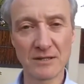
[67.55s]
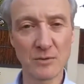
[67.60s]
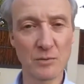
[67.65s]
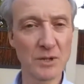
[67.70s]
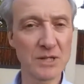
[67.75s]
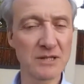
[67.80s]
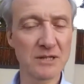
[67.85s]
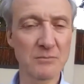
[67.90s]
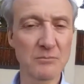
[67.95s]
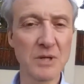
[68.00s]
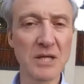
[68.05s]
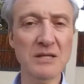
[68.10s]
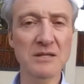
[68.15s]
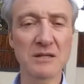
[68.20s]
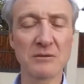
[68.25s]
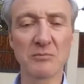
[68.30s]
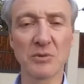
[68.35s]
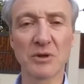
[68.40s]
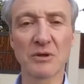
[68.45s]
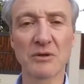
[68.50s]
So why is it
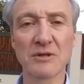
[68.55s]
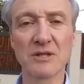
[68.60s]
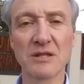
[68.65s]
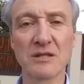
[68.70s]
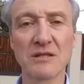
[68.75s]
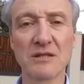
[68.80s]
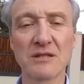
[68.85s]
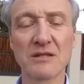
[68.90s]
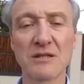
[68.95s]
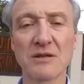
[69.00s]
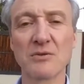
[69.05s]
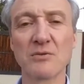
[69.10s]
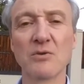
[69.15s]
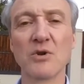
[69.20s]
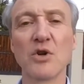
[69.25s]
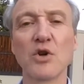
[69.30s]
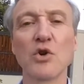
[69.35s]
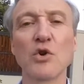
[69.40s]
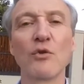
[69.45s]
amazing? Because he's so